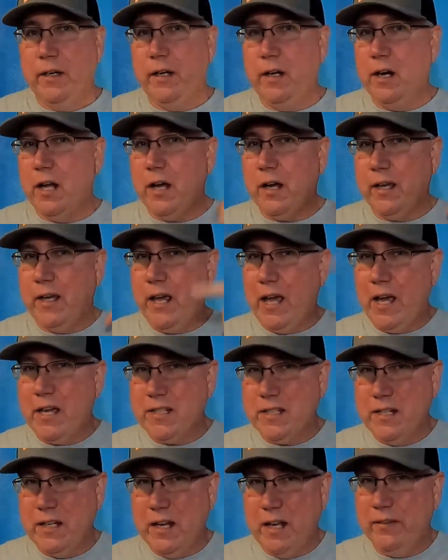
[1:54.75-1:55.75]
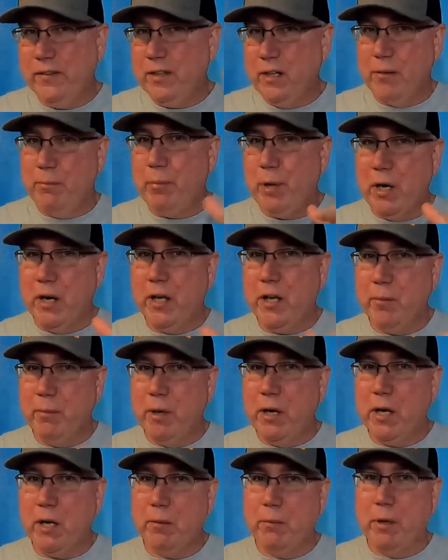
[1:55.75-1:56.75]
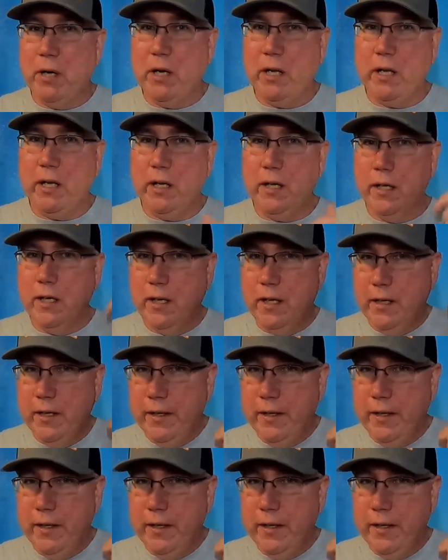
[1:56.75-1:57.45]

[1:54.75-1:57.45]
You're not casting it out there and burning it.